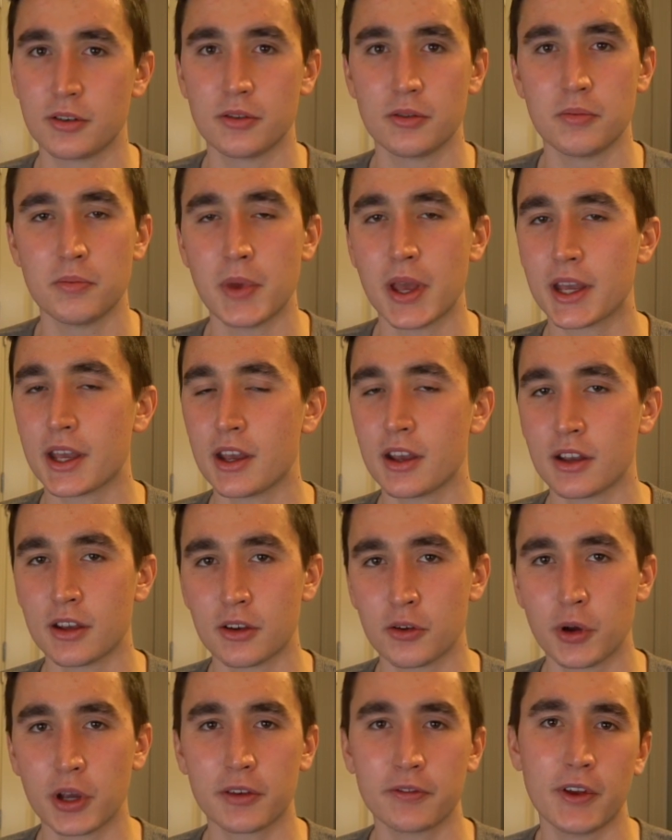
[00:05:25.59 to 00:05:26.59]
making
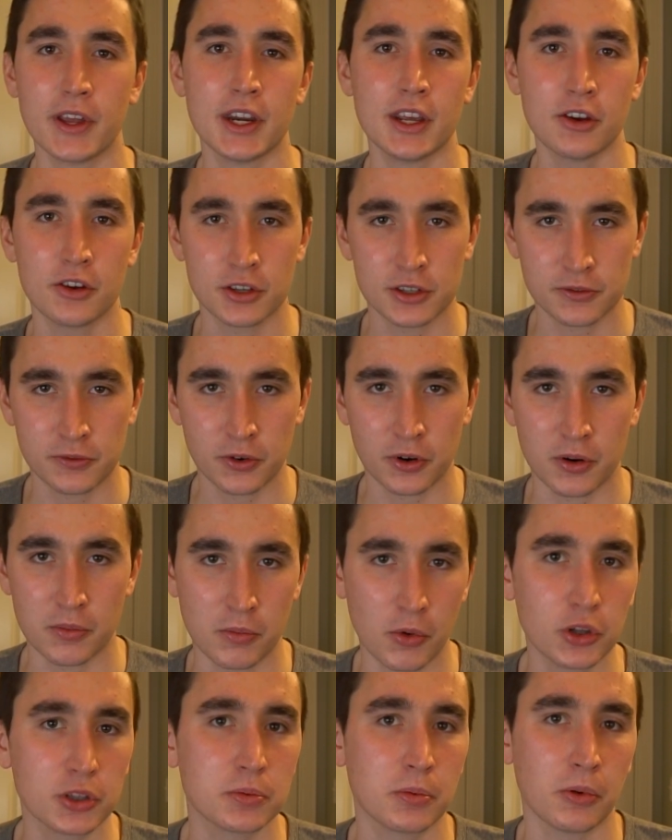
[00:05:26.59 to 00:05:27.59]
quick videos for
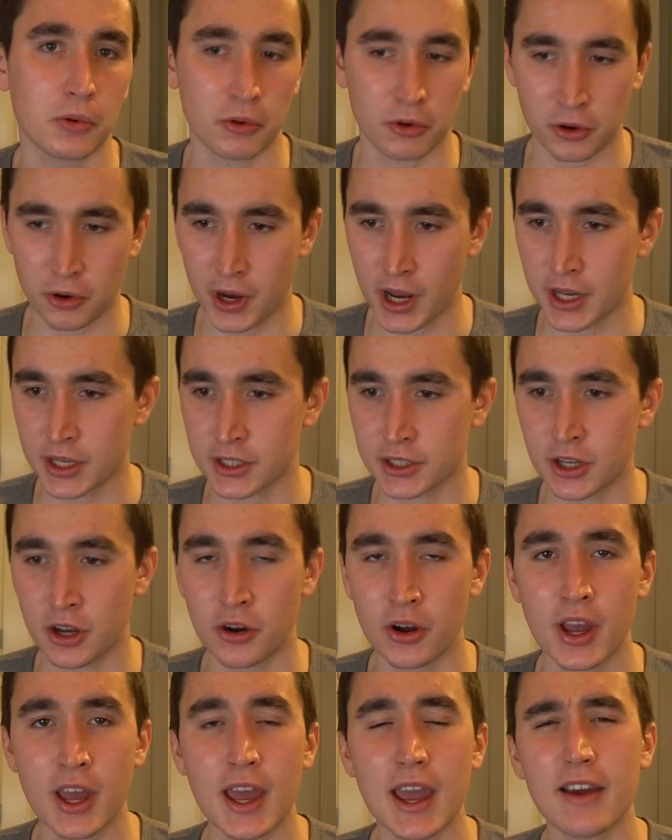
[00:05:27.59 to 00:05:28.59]
multiple requests.
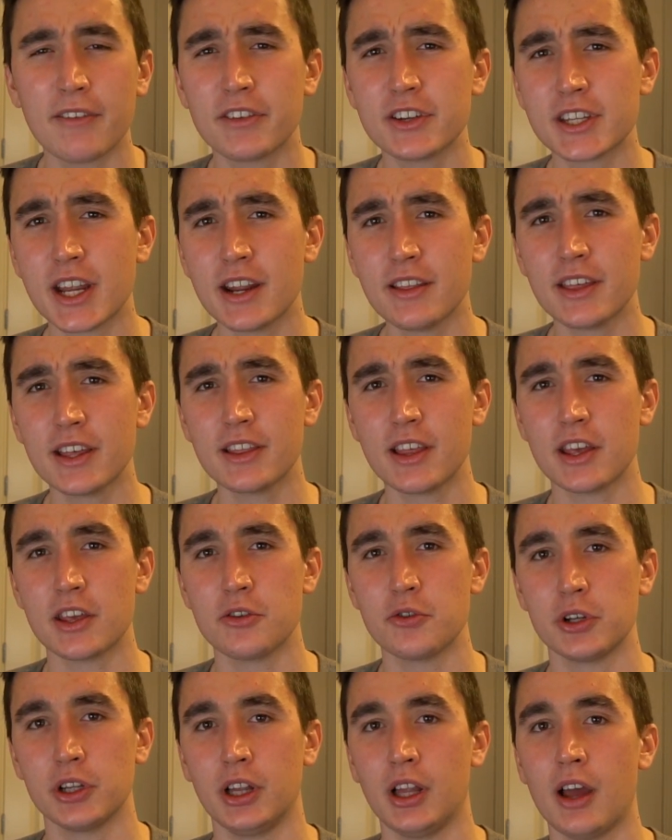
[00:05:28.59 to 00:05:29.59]
So if there's anything that you
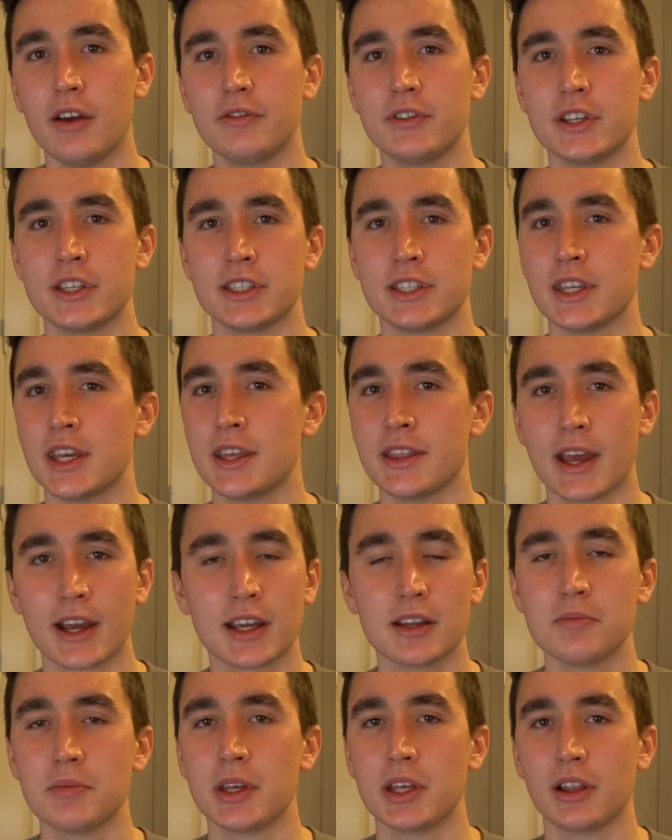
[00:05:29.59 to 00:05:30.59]
would love to see, that
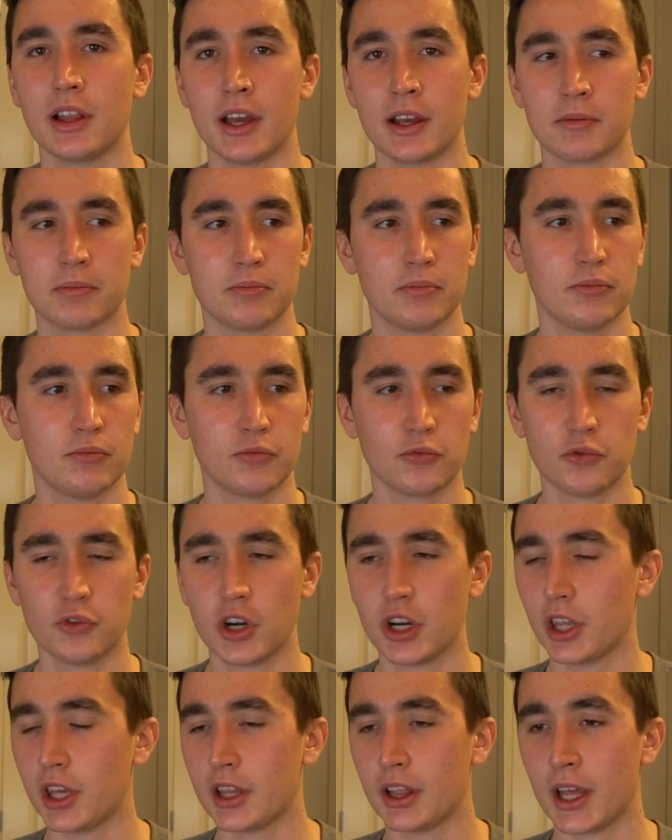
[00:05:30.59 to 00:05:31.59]
can be like
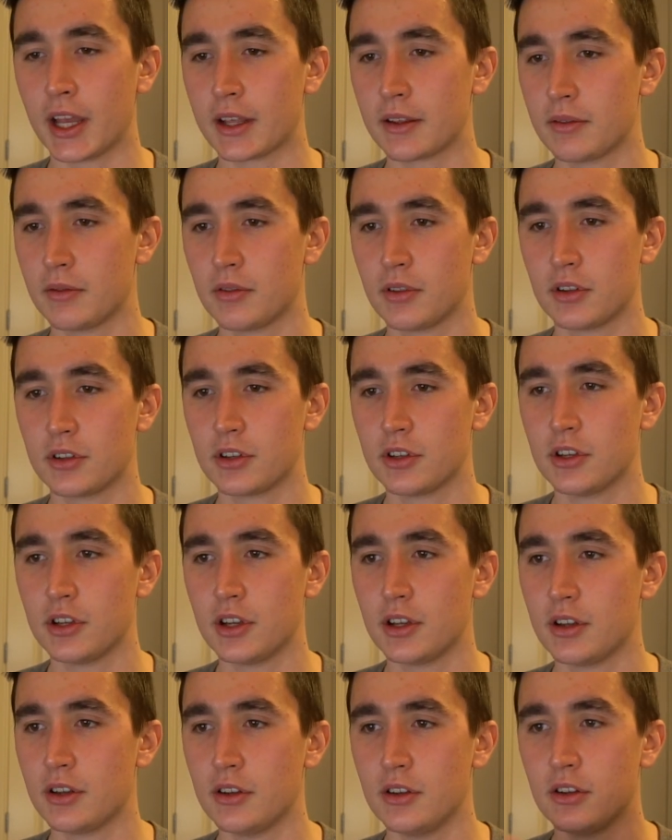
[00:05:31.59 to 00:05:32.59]
really like
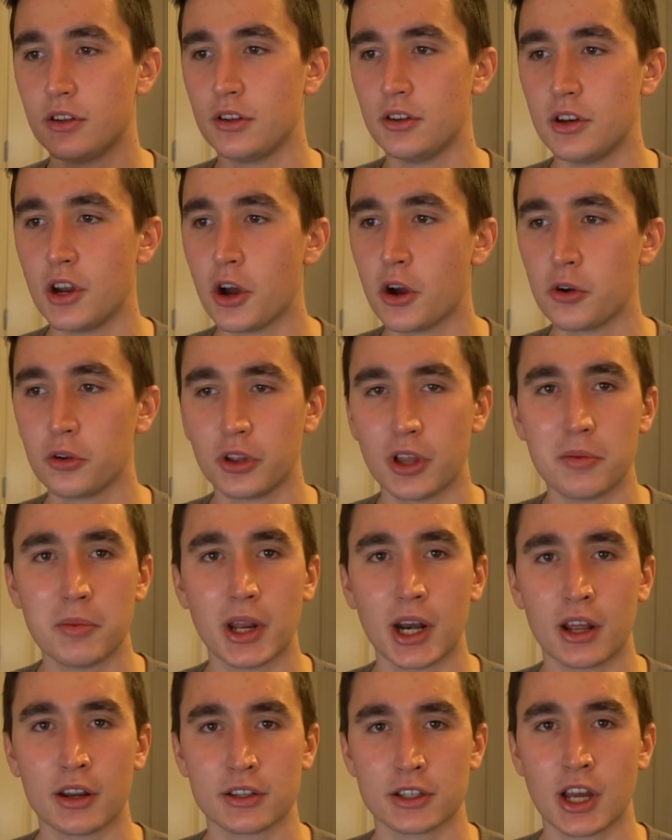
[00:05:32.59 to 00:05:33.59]
no
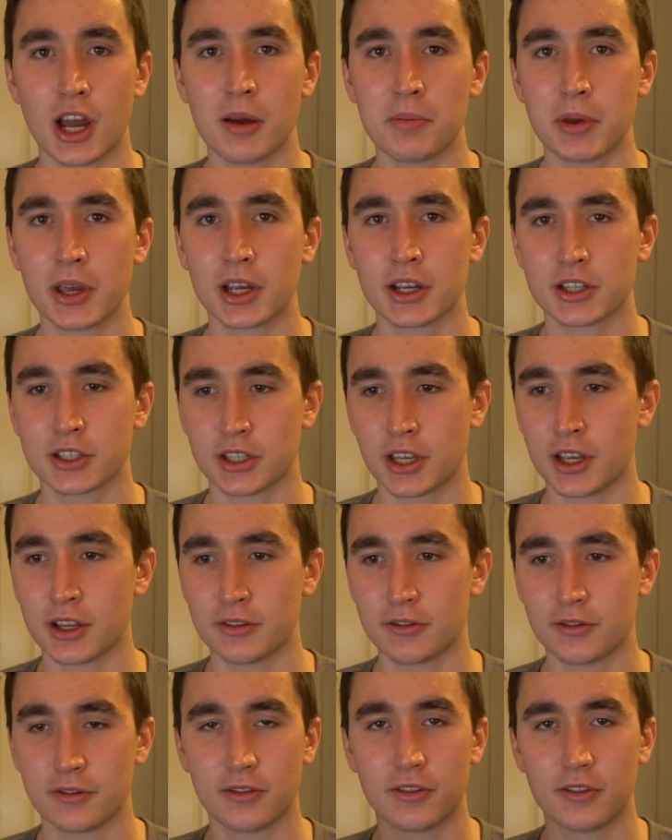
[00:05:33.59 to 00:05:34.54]
limit on topics, like